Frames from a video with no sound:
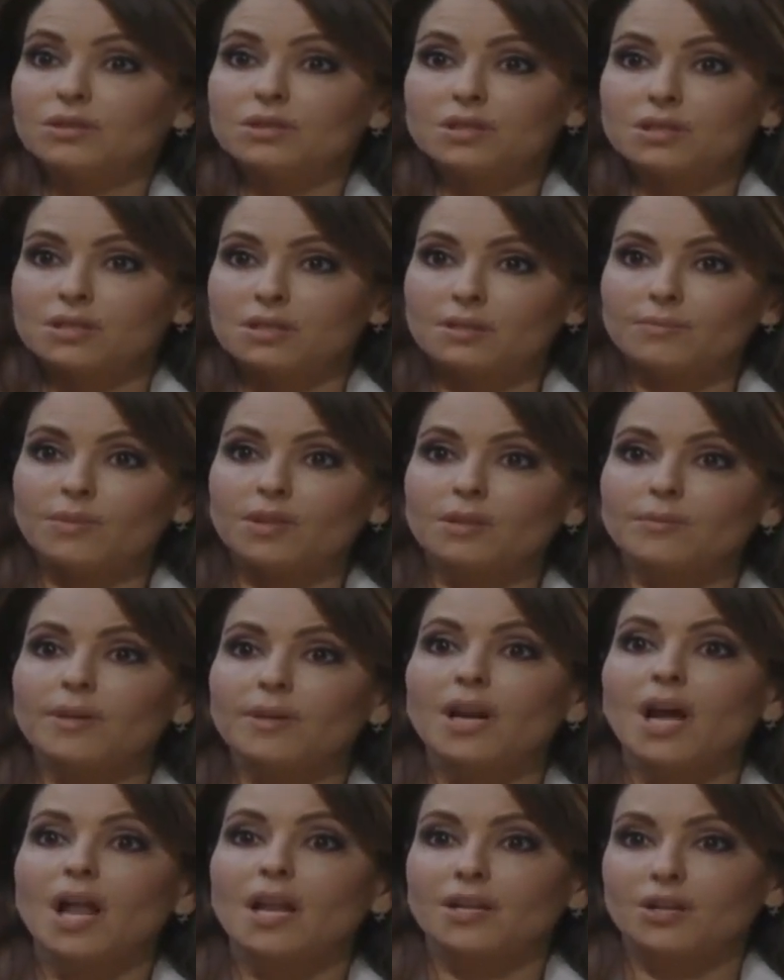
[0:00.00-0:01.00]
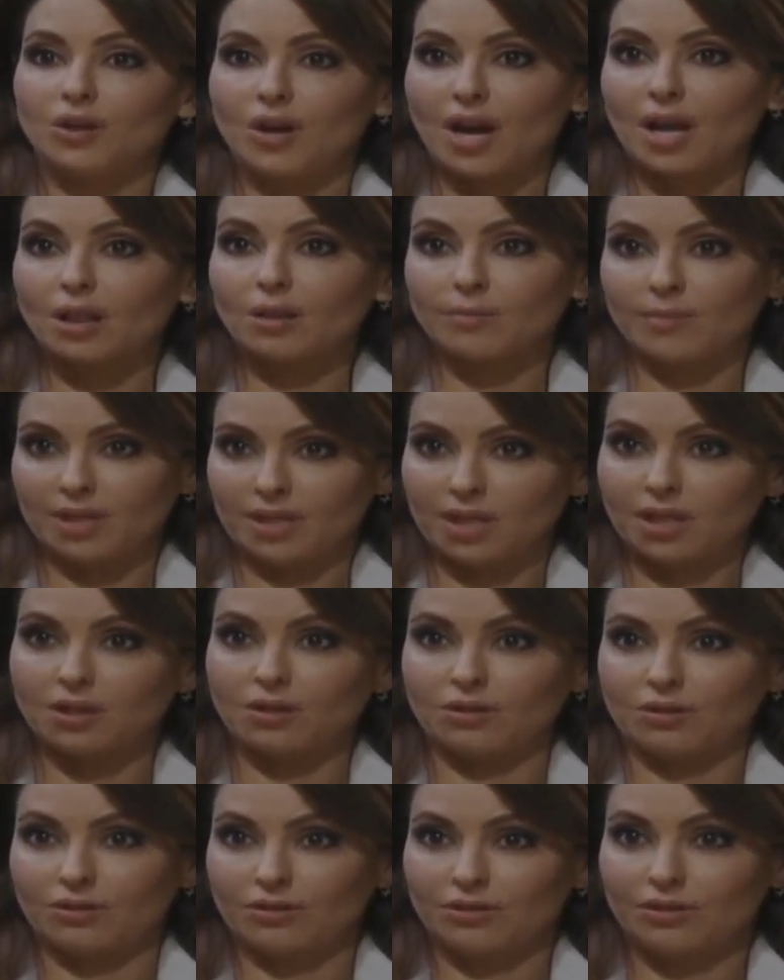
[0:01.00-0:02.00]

You just seem a little bit out of your element here.